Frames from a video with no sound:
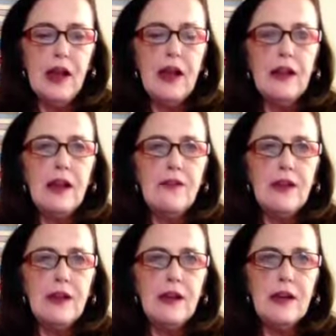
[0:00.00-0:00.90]

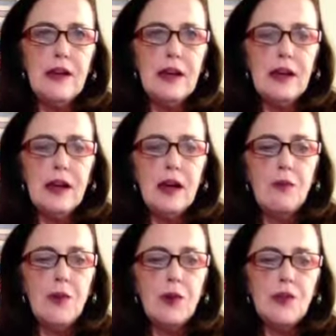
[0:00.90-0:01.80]
11. Our
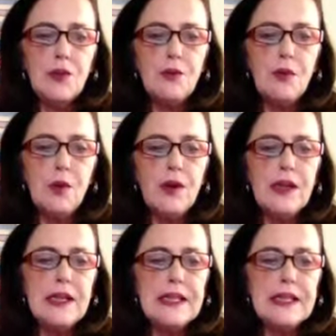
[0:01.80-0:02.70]
bones are important
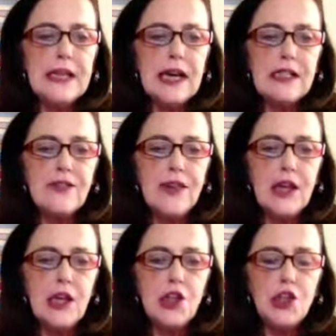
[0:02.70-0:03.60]
in
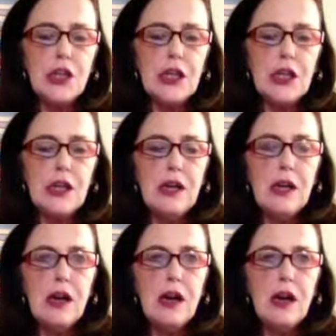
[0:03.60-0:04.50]
detoxification.
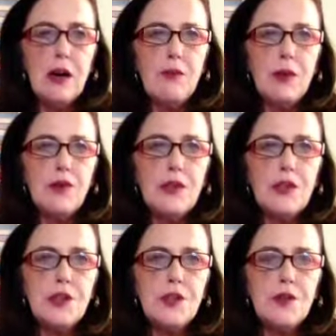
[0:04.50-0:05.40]
Our bone
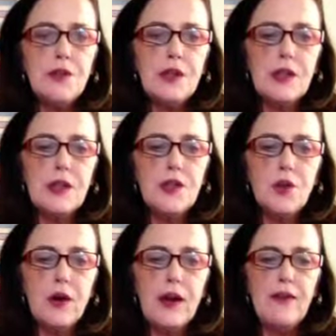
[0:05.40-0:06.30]
tissues can
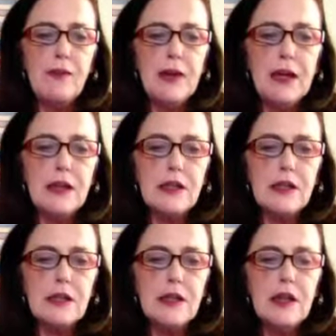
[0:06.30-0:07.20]
store heavy
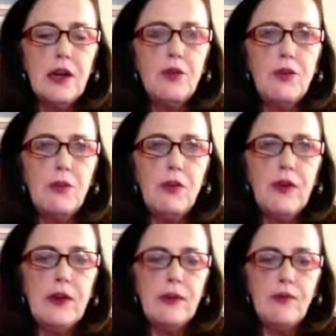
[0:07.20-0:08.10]
metals,
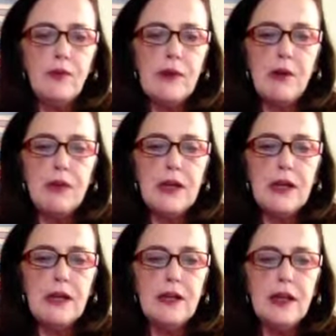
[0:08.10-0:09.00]
removing them from our
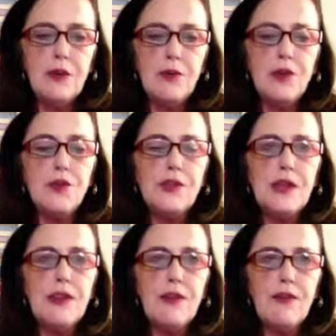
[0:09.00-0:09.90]
blood and reducing
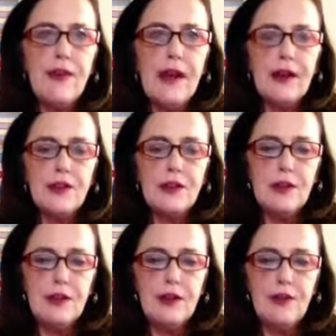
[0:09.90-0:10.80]
their
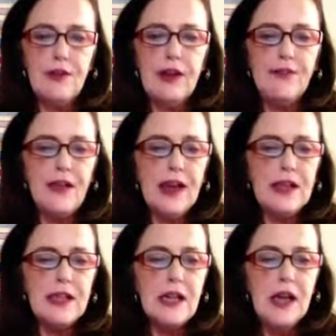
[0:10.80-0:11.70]

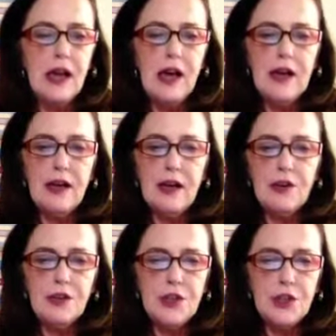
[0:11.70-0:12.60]
effect on other
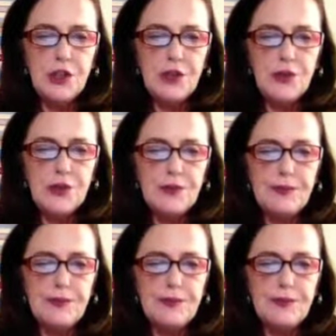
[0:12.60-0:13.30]
tissues.